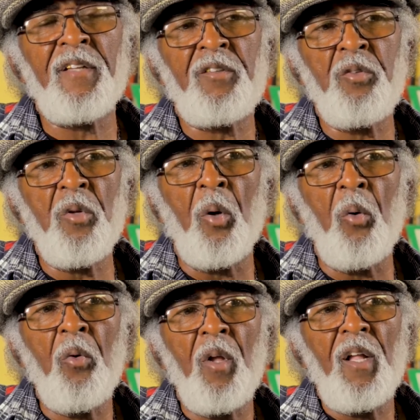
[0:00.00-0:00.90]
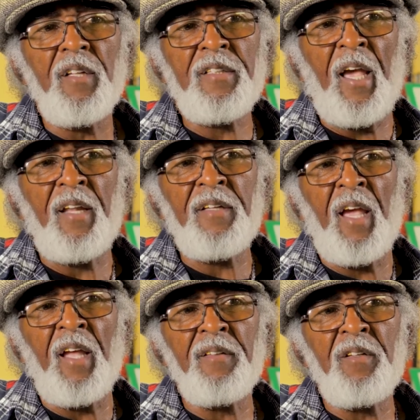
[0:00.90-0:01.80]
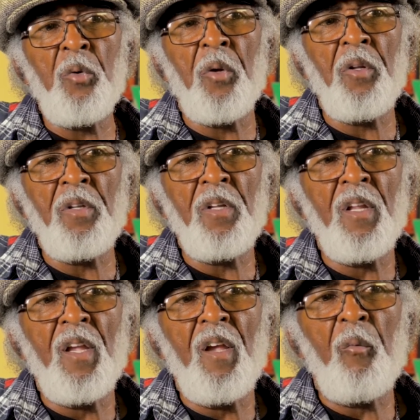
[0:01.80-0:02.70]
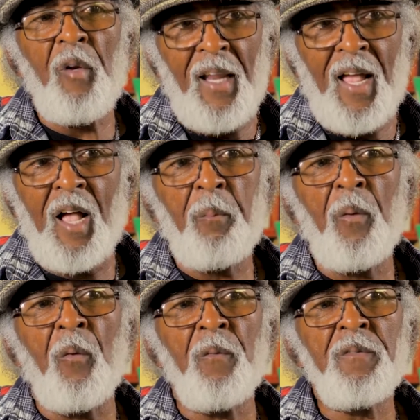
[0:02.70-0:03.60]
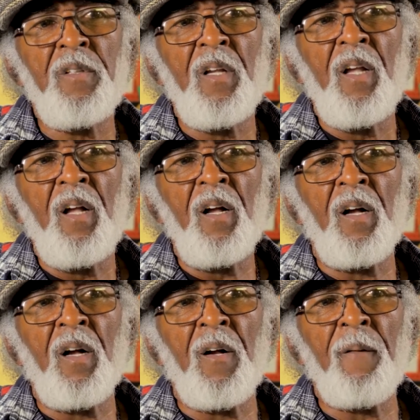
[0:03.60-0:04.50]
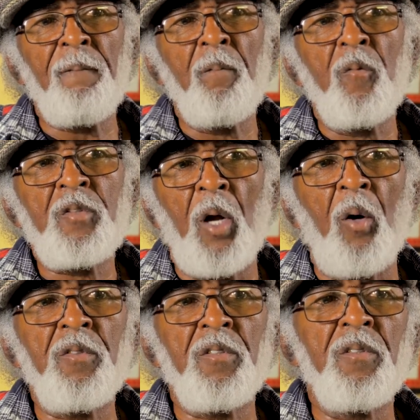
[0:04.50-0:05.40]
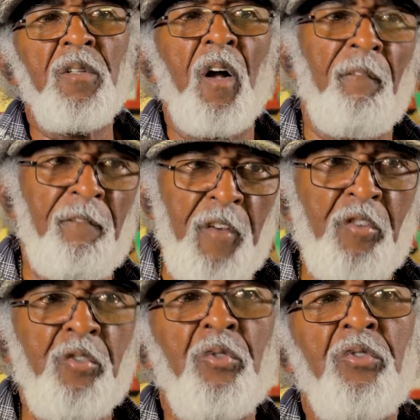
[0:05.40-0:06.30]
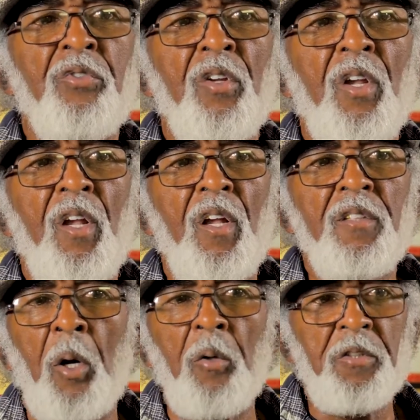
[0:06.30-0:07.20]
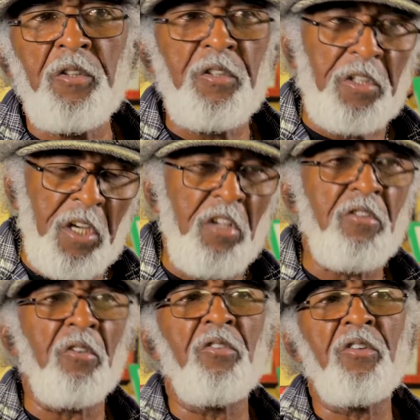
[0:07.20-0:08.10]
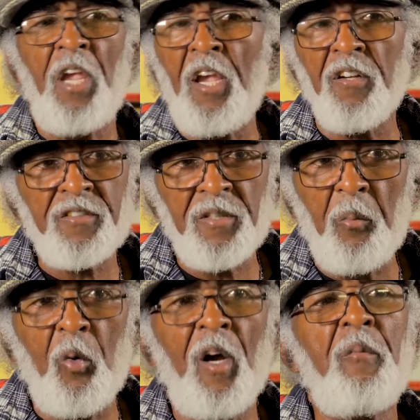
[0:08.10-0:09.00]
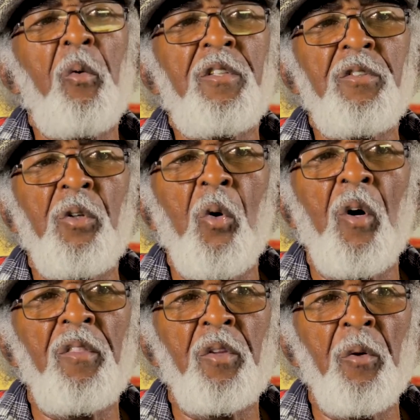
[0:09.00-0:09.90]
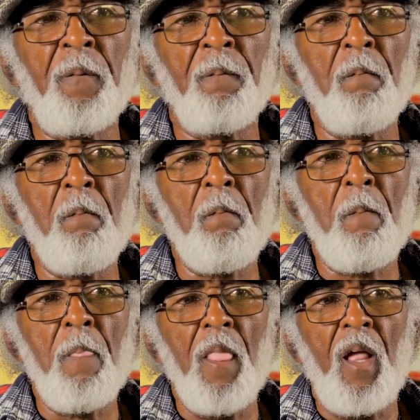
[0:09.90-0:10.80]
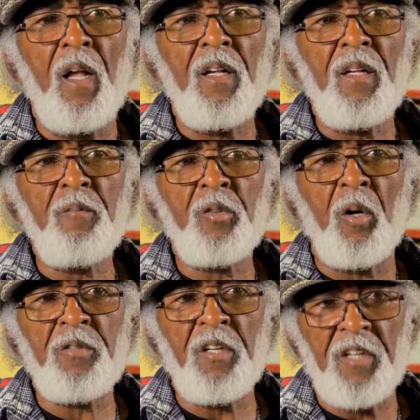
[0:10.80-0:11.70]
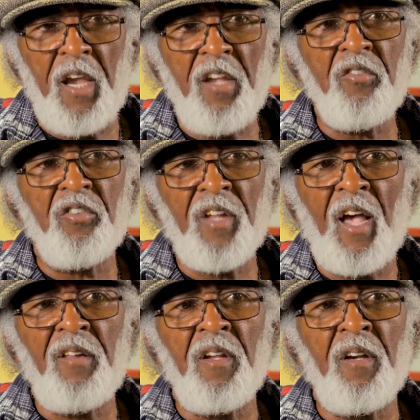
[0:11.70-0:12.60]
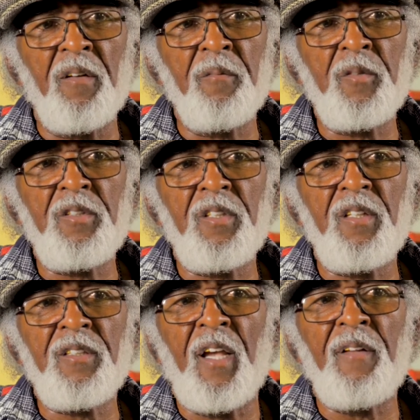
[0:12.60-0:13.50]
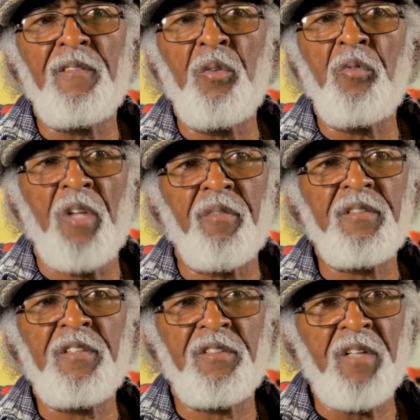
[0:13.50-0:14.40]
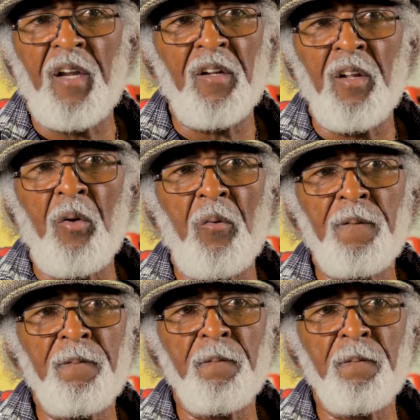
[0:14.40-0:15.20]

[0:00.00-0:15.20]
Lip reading: you know that you can rely upon. Talk to officials. Talk to your teachers. Tell someone what you're going through. Because there's agencies out there that you definitely is not alone.